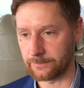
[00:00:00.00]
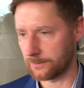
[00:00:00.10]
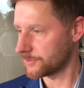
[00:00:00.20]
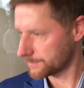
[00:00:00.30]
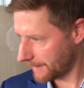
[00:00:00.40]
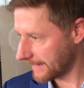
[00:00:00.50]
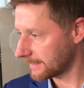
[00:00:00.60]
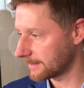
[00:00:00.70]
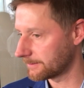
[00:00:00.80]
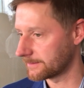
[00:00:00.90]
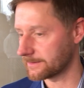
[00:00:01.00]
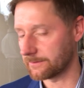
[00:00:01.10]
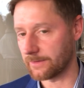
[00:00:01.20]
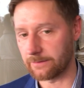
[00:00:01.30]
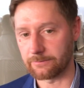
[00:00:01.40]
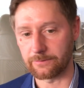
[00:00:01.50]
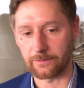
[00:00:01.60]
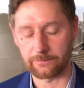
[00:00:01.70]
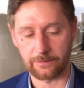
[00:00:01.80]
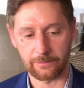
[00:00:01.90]
not just banking, but kind of
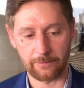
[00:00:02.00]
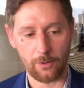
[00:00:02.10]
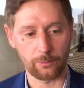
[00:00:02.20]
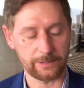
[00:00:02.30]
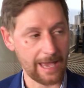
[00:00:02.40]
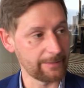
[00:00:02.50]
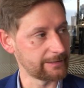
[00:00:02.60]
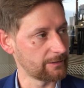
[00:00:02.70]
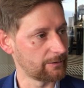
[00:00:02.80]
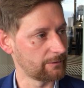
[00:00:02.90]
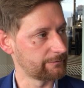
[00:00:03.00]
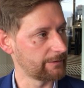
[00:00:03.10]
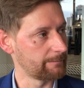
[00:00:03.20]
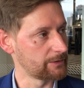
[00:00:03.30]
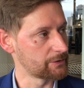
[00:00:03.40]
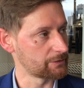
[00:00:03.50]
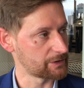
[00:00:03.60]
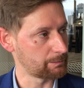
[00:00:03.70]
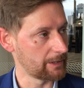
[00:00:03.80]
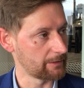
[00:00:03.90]
the whole gamut of user
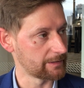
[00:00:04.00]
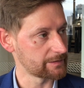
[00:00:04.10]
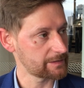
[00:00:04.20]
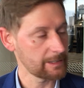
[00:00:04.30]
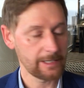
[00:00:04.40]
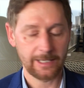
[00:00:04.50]
experience.